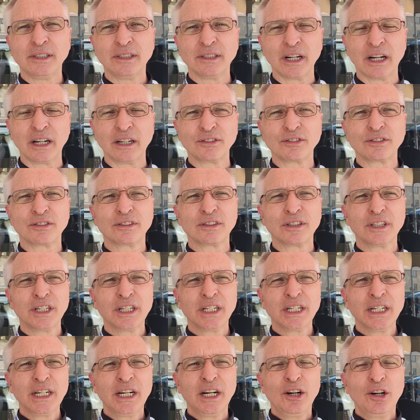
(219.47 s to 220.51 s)
Yes.
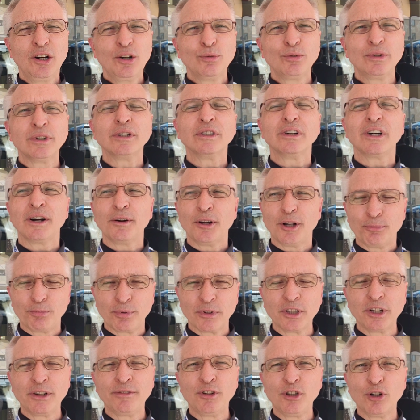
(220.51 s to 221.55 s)
Yeah, I
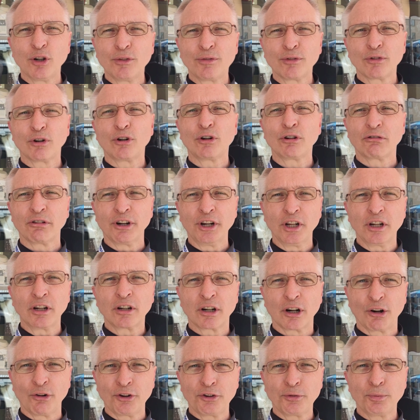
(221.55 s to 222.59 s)
believe the overall great
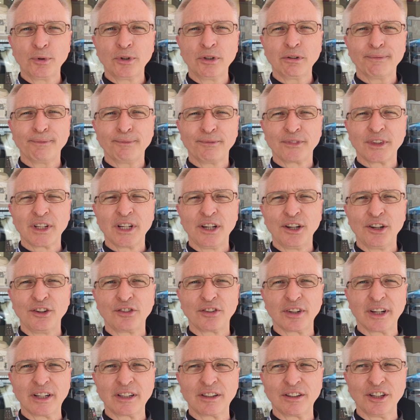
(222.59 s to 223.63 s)
encouragement mm-hmm.
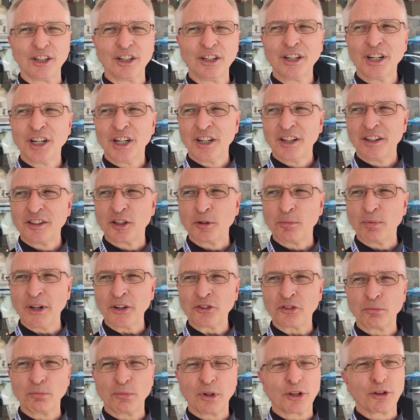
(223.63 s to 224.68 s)
is that the
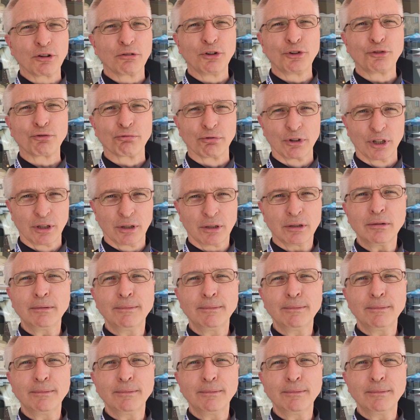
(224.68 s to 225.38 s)
Blessed Mother is real.